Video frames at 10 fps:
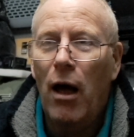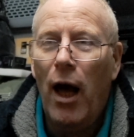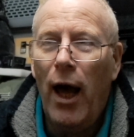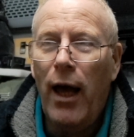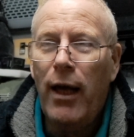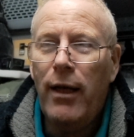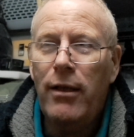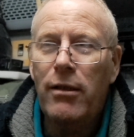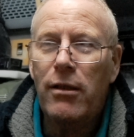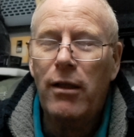
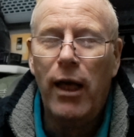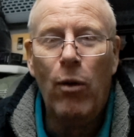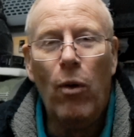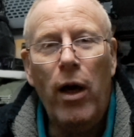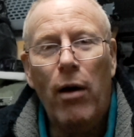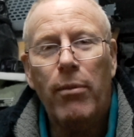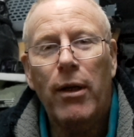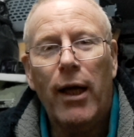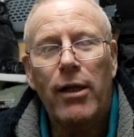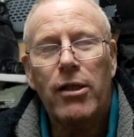and it will help you
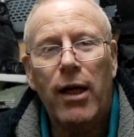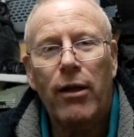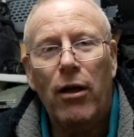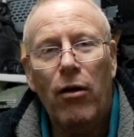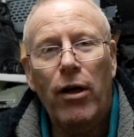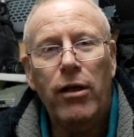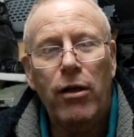later down the line.